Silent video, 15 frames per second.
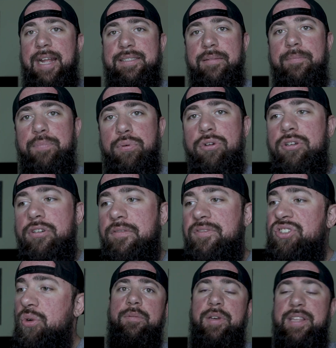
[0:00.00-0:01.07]
it's
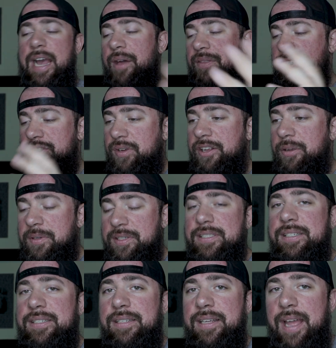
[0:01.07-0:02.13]
improved without the
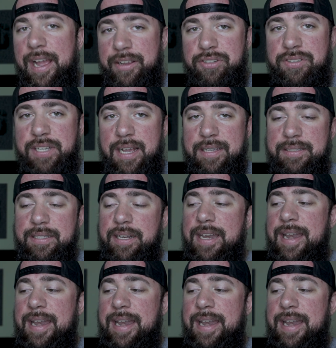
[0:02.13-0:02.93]
strenuous exercise.